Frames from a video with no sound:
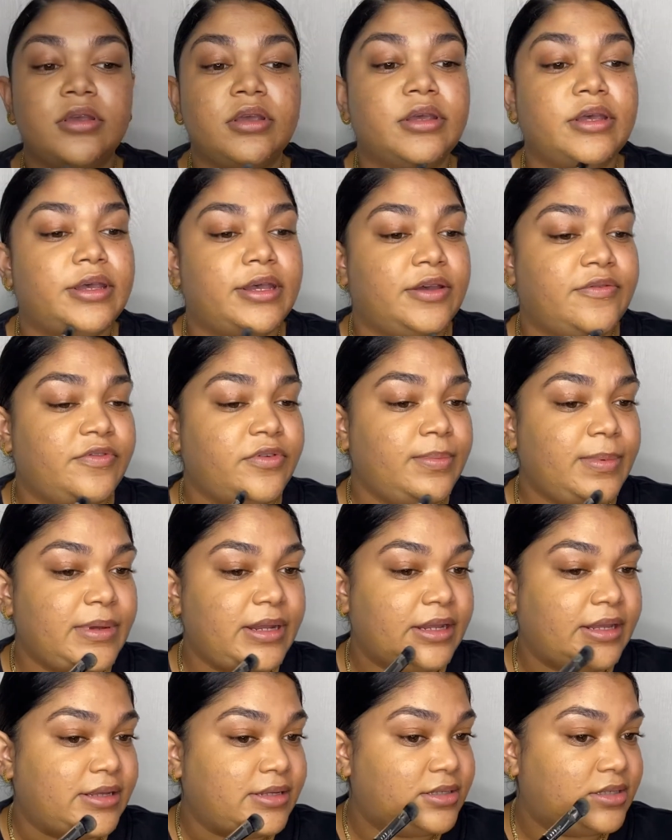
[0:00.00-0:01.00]
Everybody
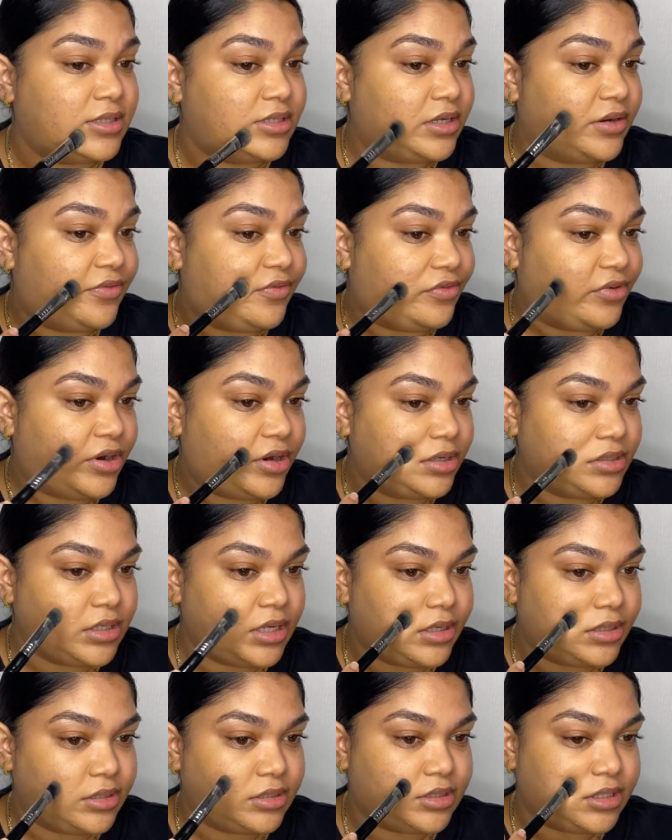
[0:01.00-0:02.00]
is different,
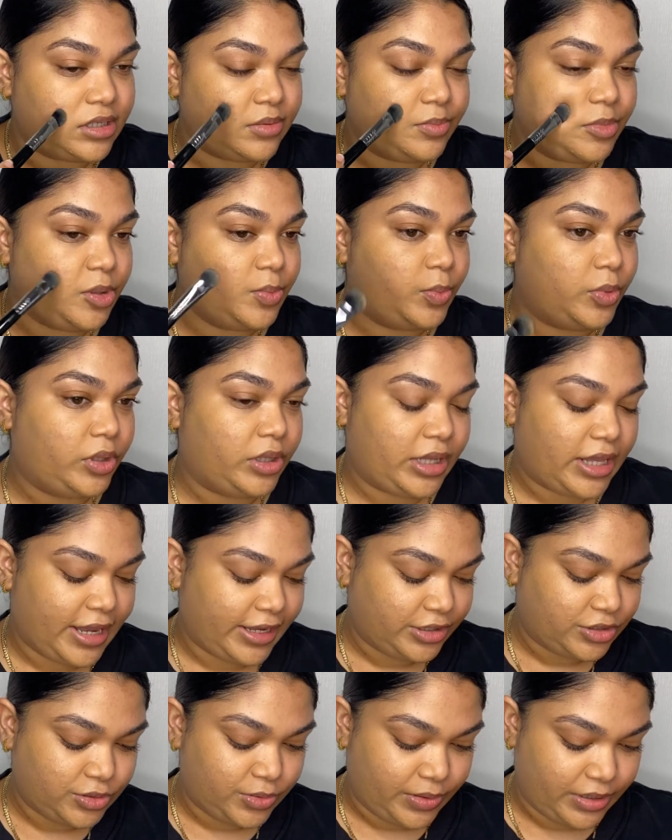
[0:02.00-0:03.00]
and some people like
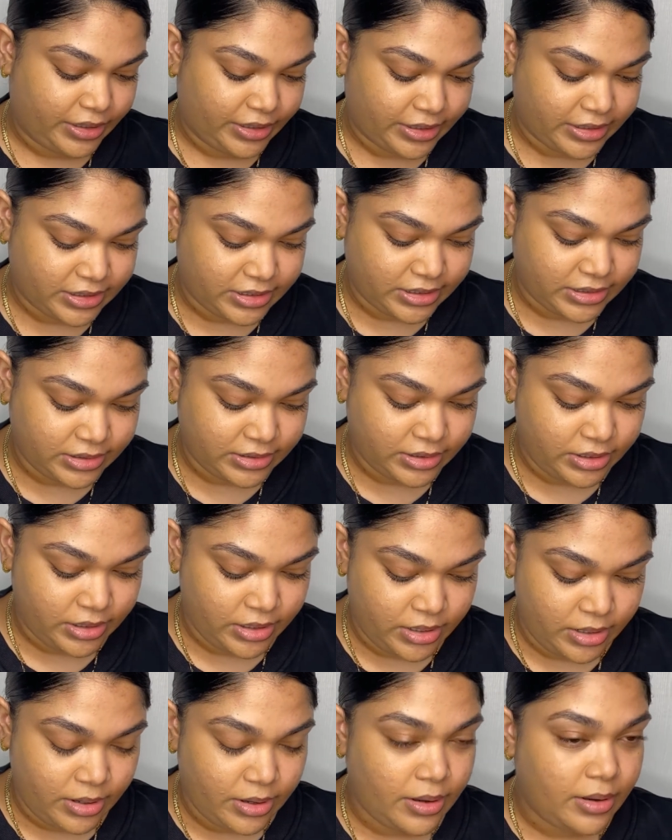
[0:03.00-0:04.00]
doing this
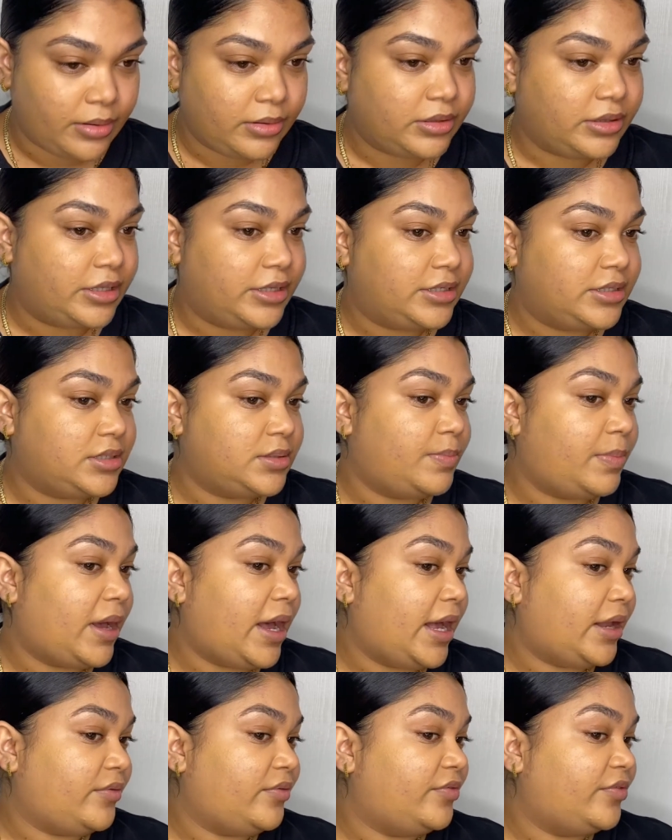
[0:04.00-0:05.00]

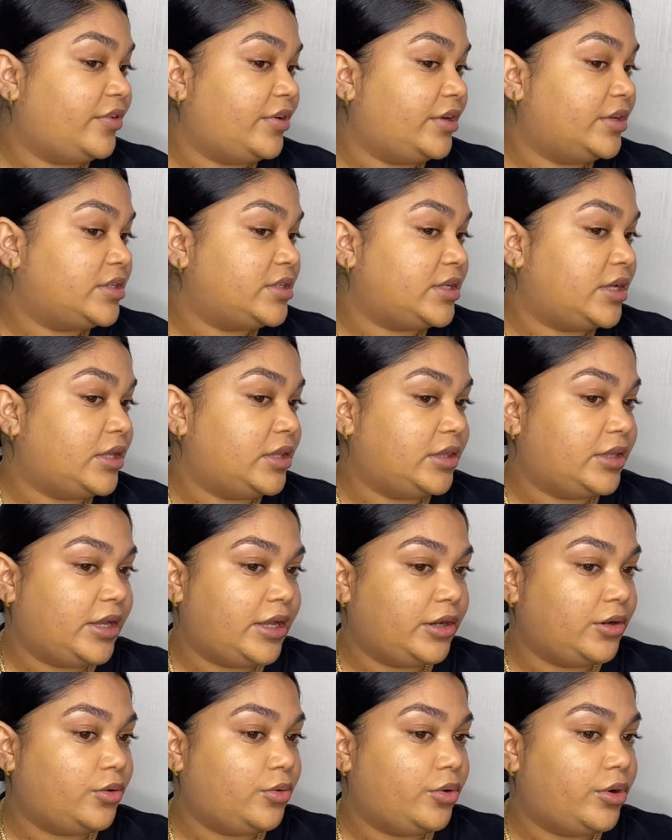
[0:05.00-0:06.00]
pat first and then
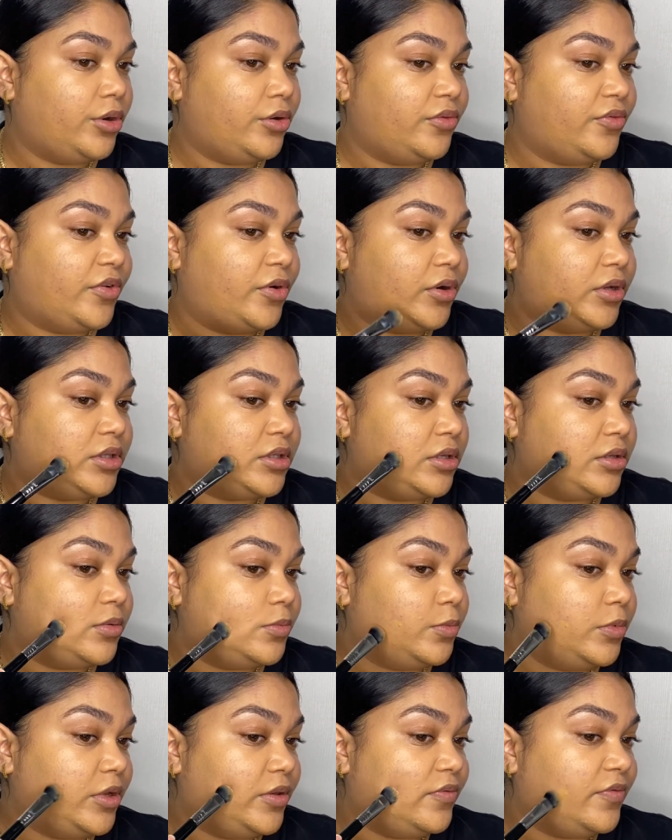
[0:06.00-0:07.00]
going over
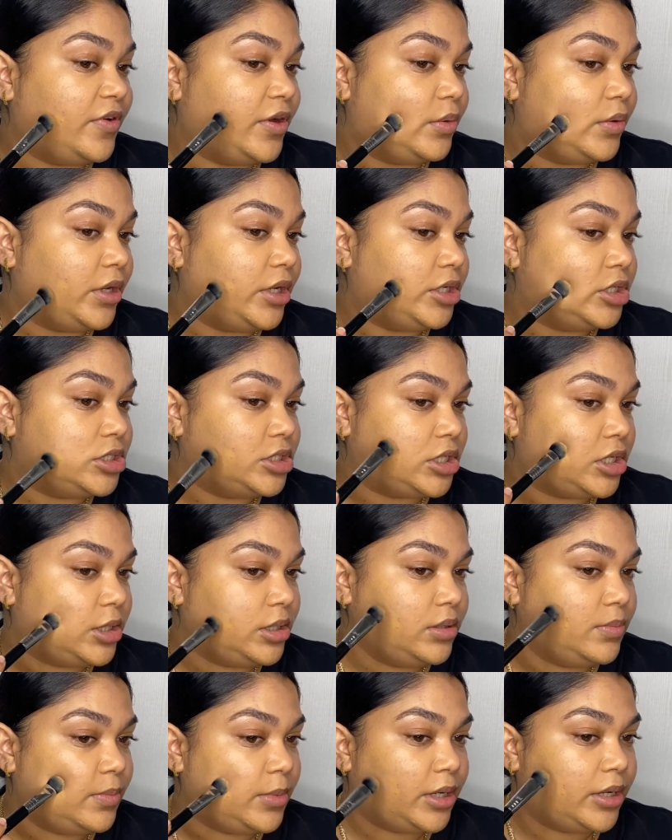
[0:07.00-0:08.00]
with foundation,
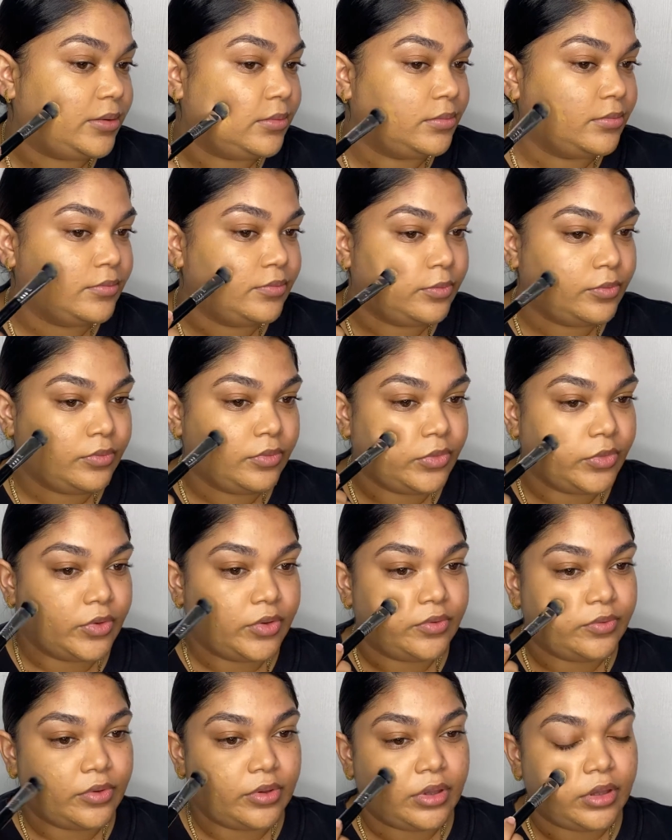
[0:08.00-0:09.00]
but
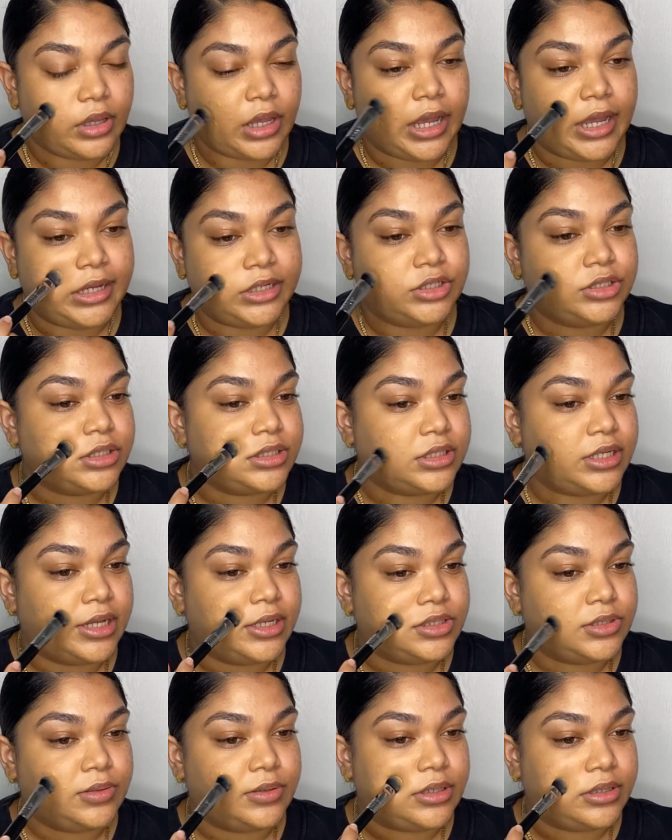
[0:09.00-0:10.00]
I just like
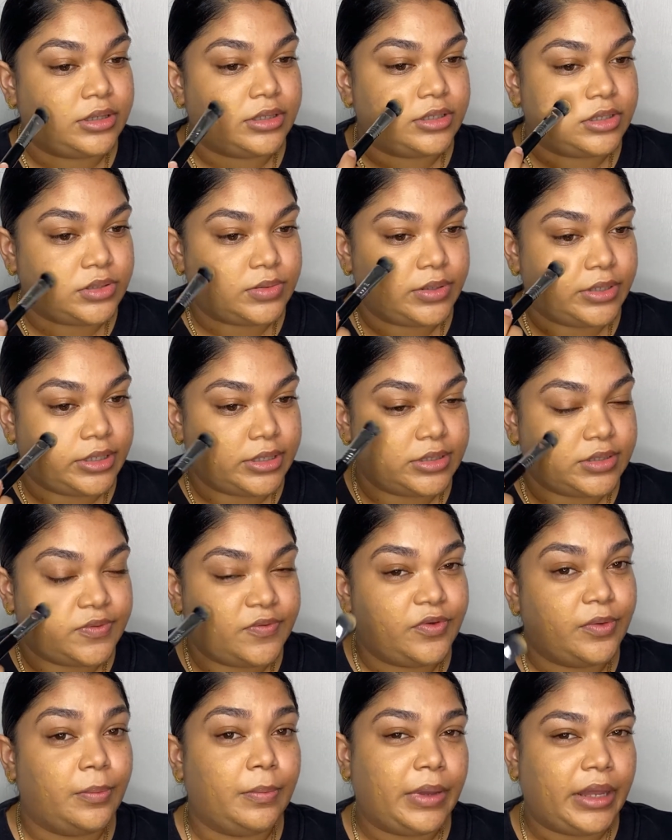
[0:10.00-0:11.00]
doing it this way because for
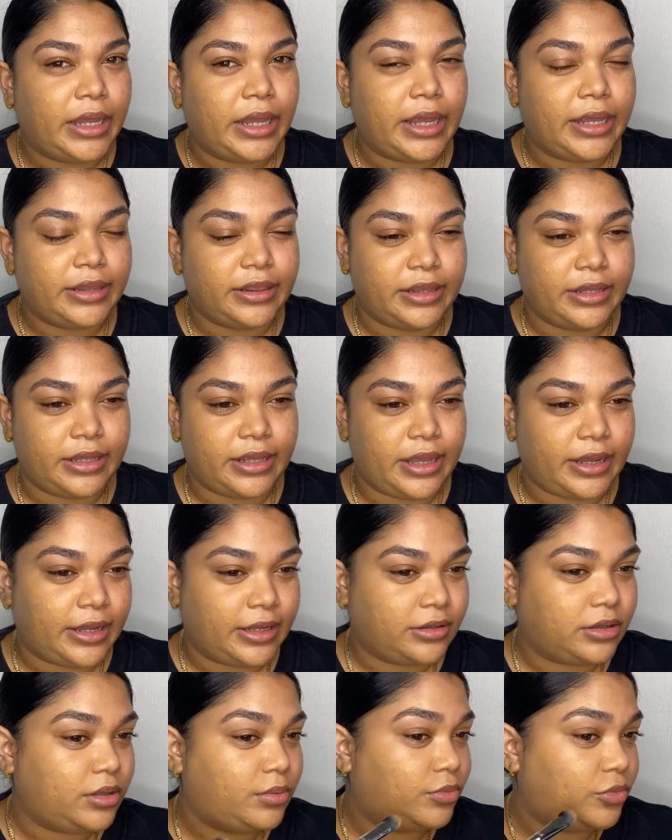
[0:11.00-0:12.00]
me, I think I get
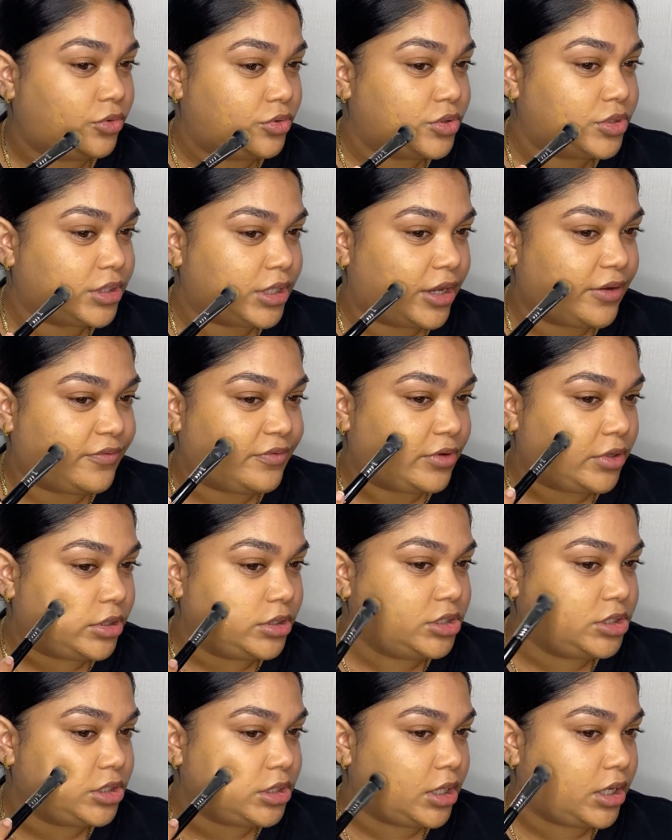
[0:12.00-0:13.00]
the most
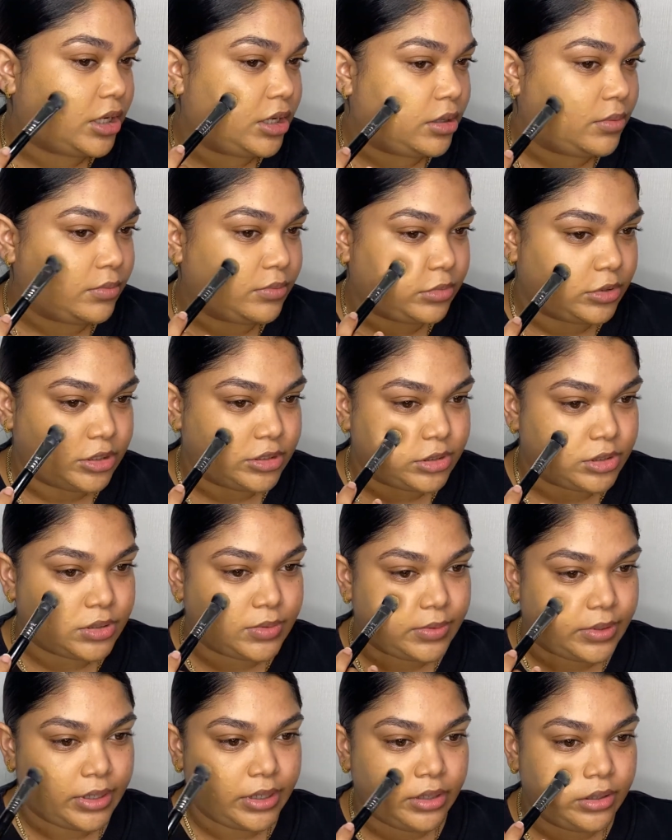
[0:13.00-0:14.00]
coverage this
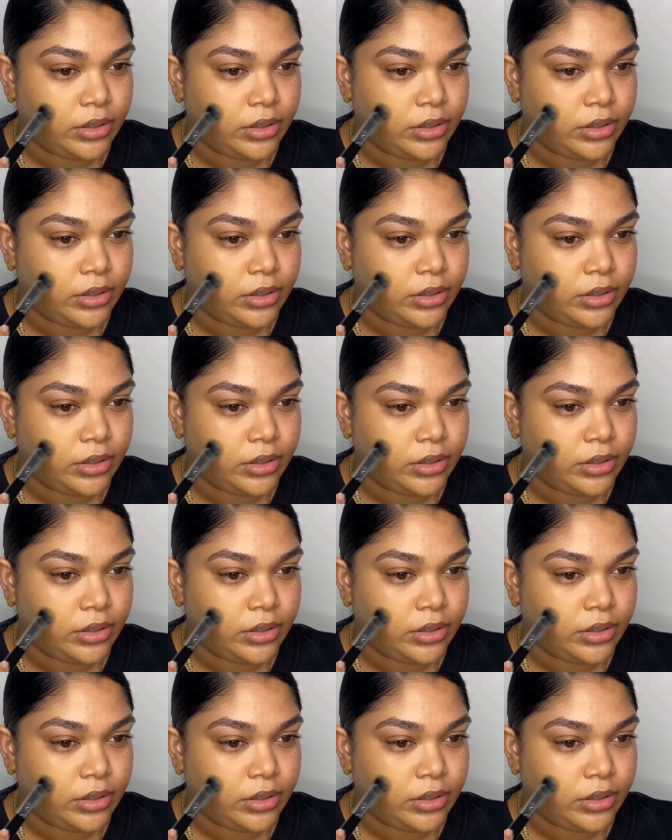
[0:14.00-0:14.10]
way.